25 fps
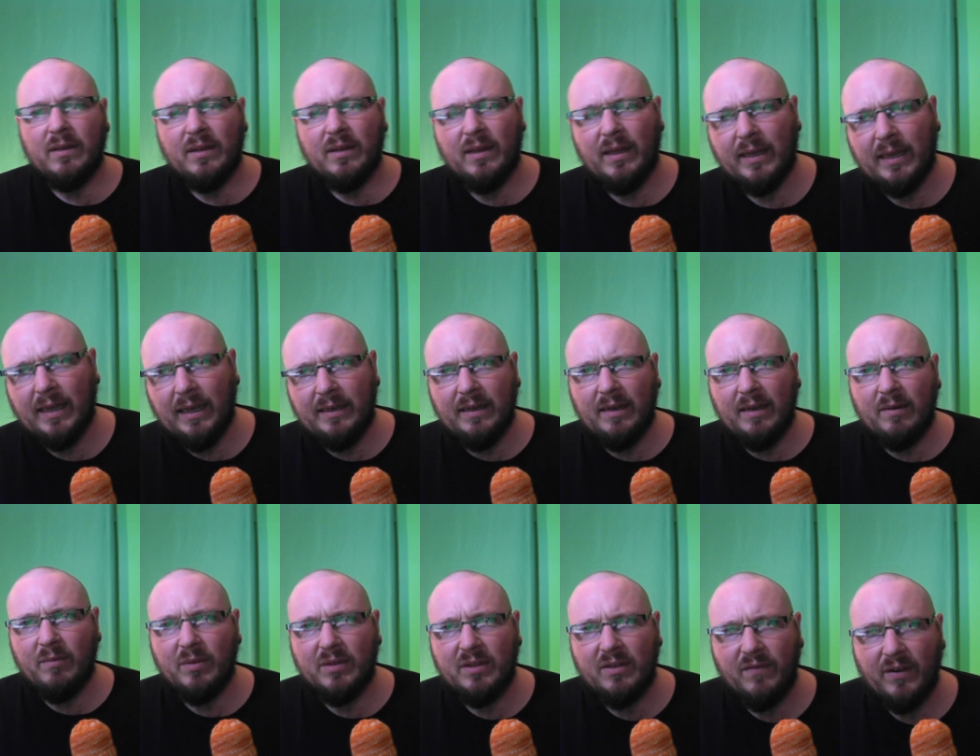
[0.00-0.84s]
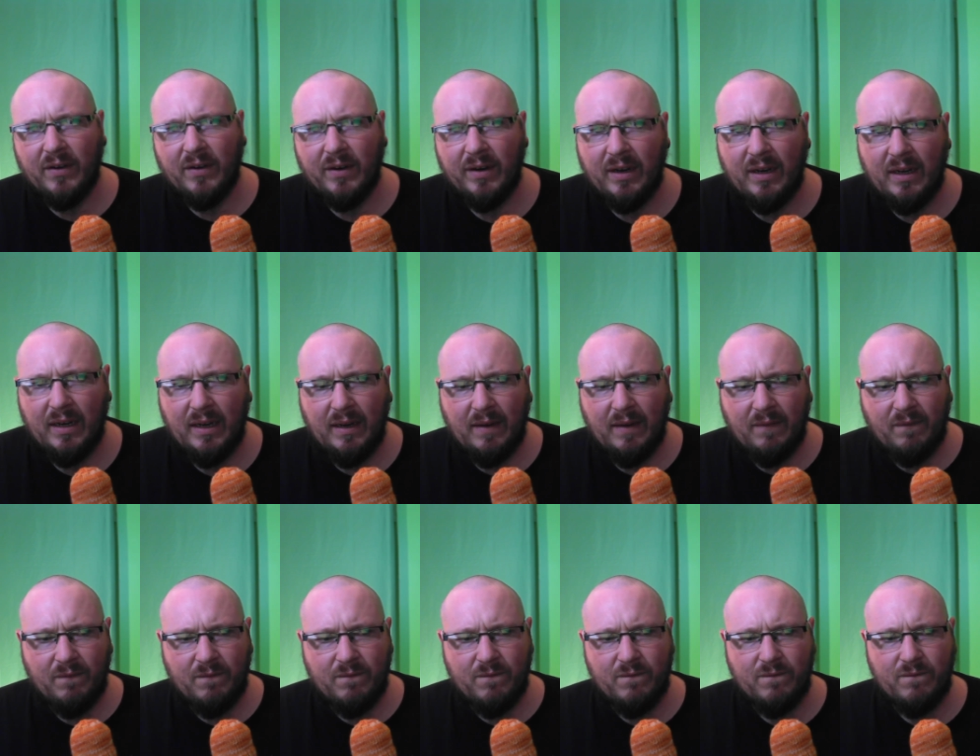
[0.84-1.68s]
Like I did with the very,
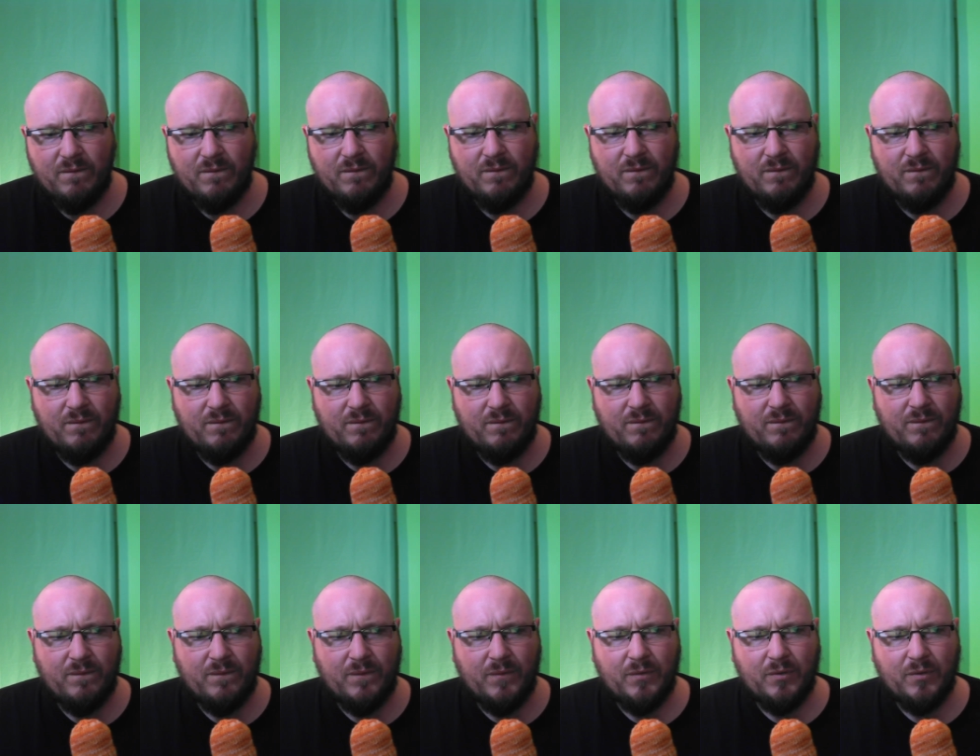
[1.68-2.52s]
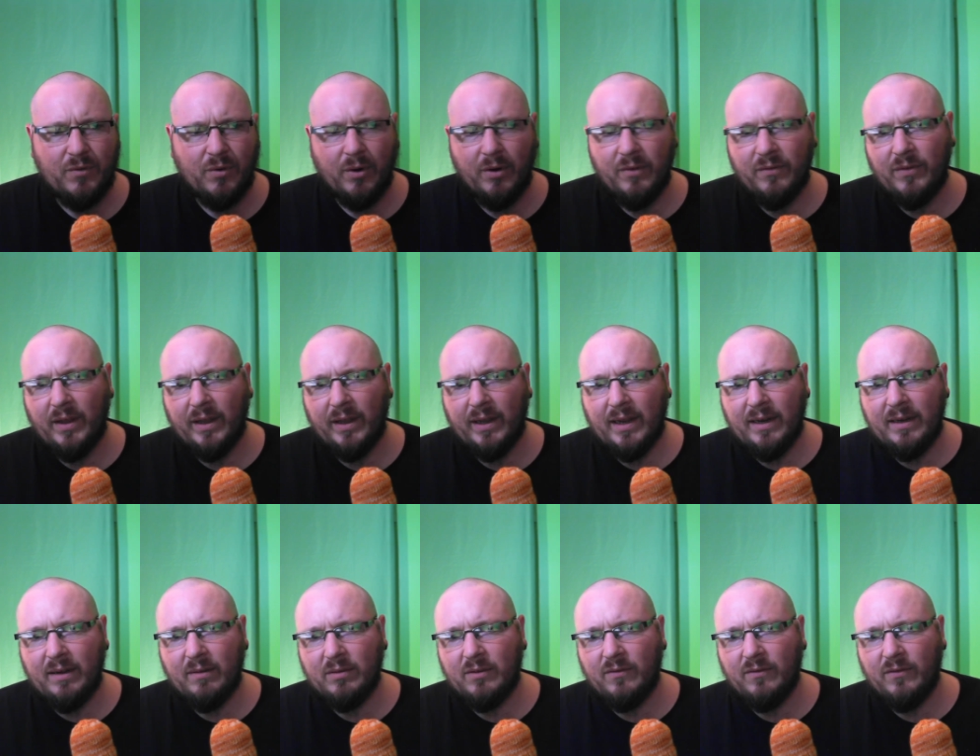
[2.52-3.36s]
sort of like I
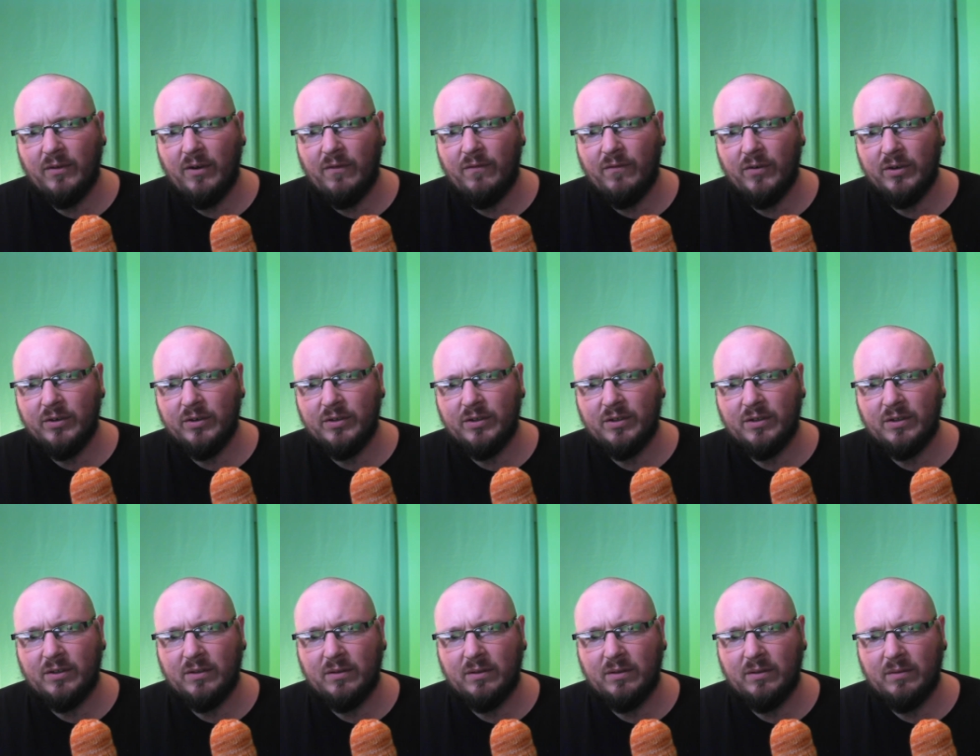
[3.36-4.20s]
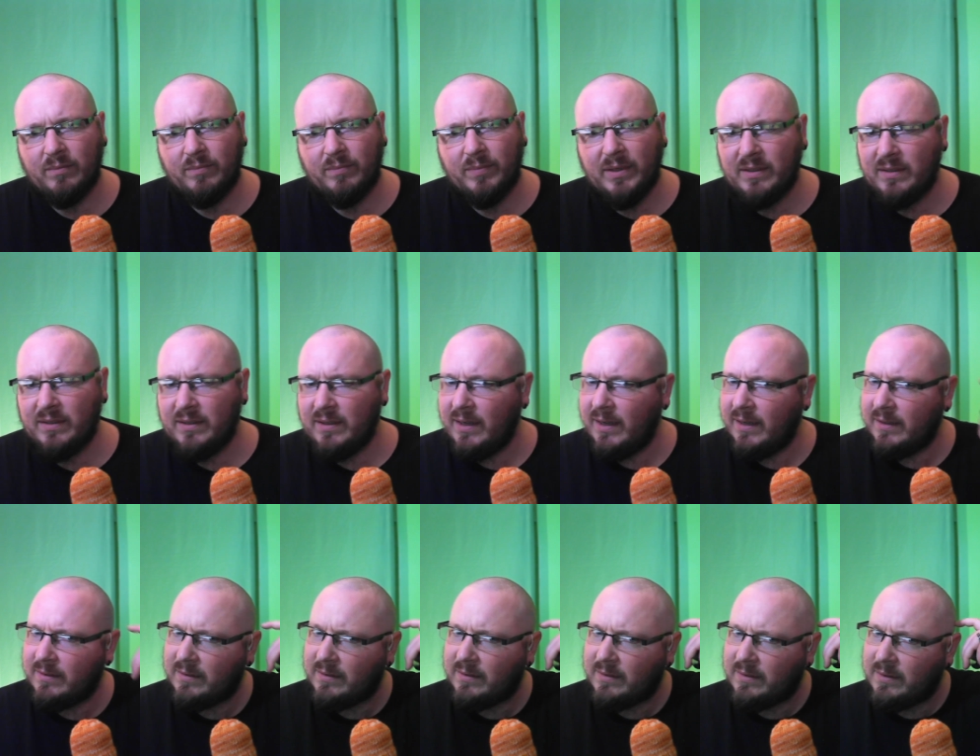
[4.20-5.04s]
did with the very first
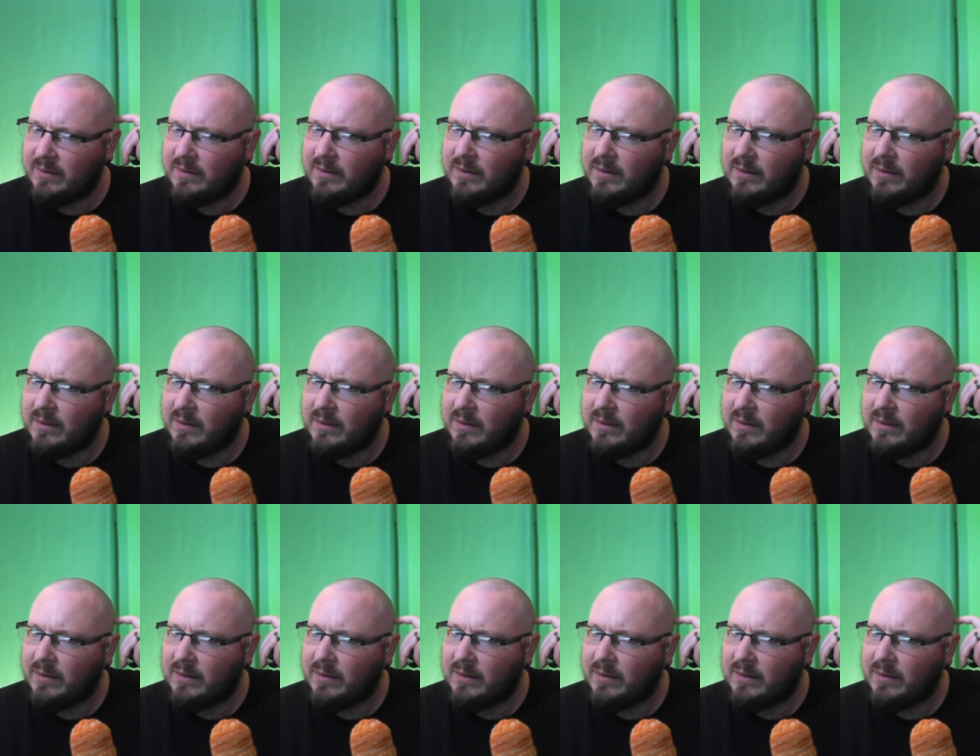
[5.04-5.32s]
BTS.